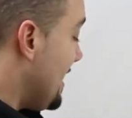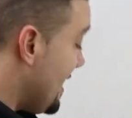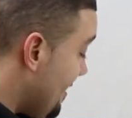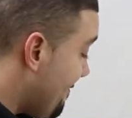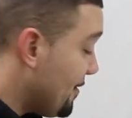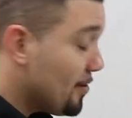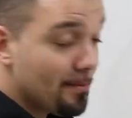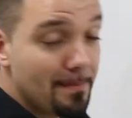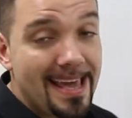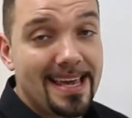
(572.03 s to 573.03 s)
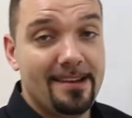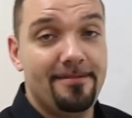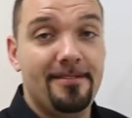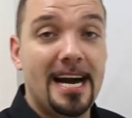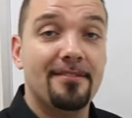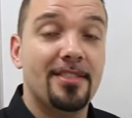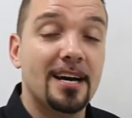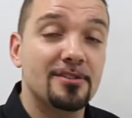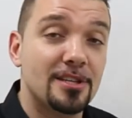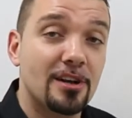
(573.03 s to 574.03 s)
If you're making
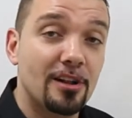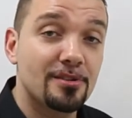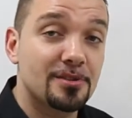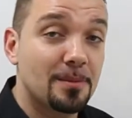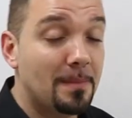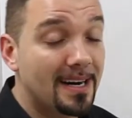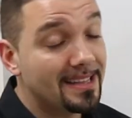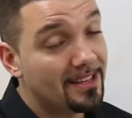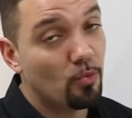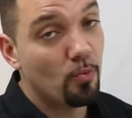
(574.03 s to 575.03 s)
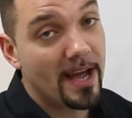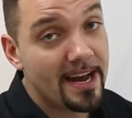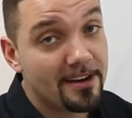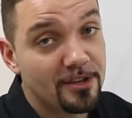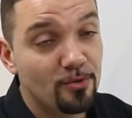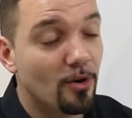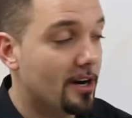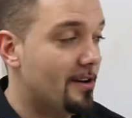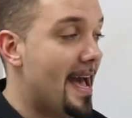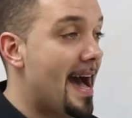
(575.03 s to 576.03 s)
$5,000 a month where you
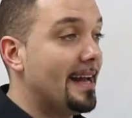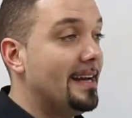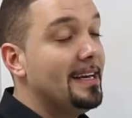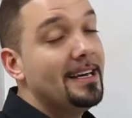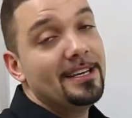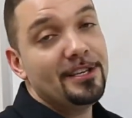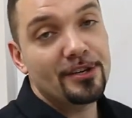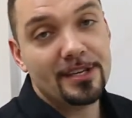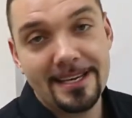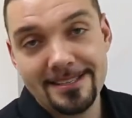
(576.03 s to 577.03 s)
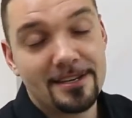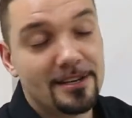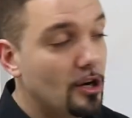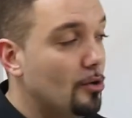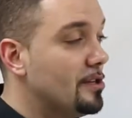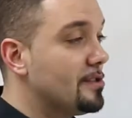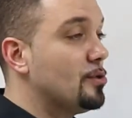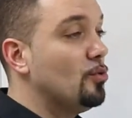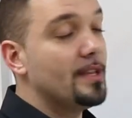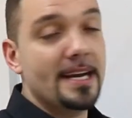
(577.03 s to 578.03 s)
are at, your kids are going to
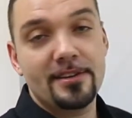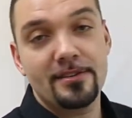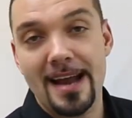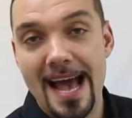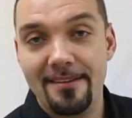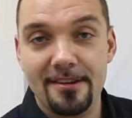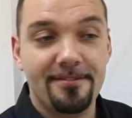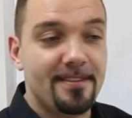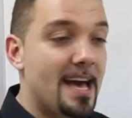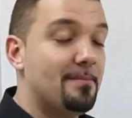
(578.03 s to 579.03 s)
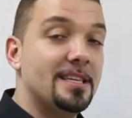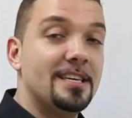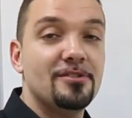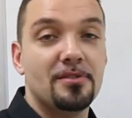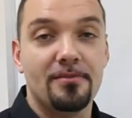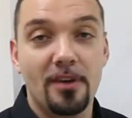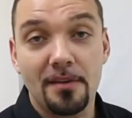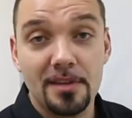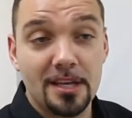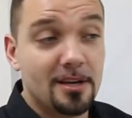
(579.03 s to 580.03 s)
school there, you're having a family, you're
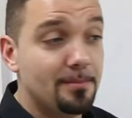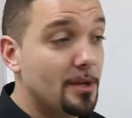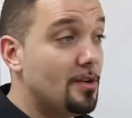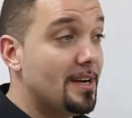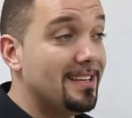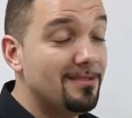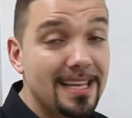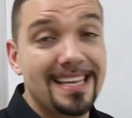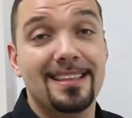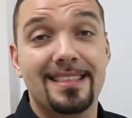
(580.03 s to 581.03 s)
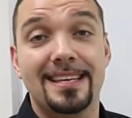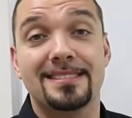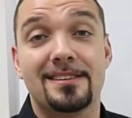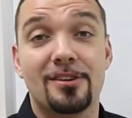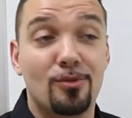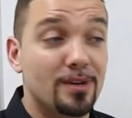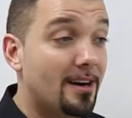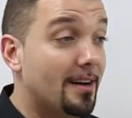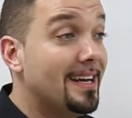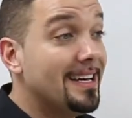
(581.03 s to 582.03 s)
involved in the community, you like the things that are going
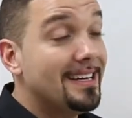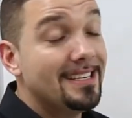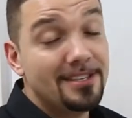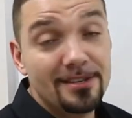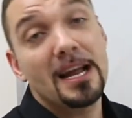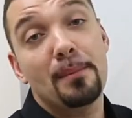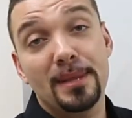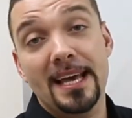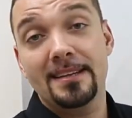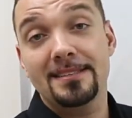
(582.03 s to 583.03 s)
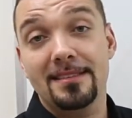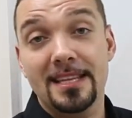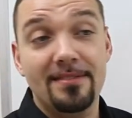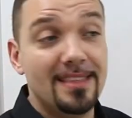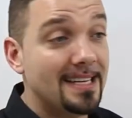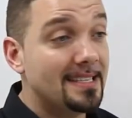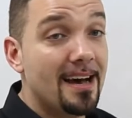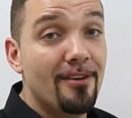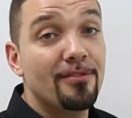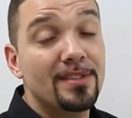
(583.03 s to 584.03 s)
on, you're not planning to leave that
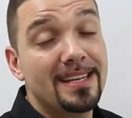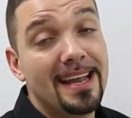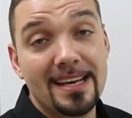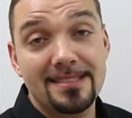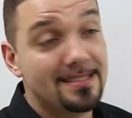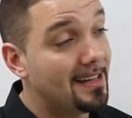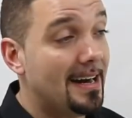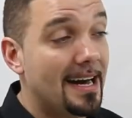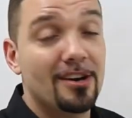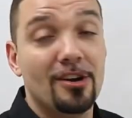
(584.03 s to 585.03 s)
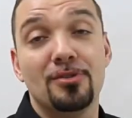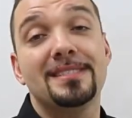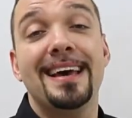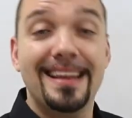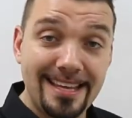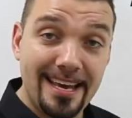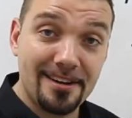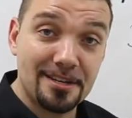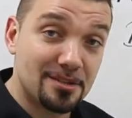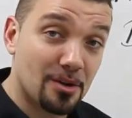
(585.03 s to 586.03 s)
town for the next, I don't know, 10
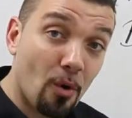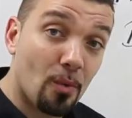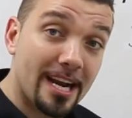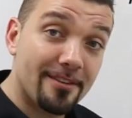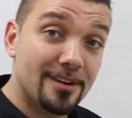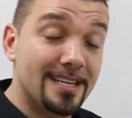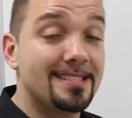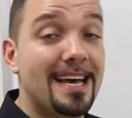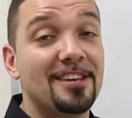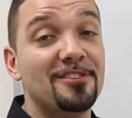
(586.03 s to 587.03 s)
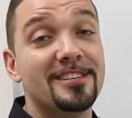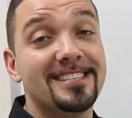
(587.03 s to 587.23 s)
years or whatever it is that you're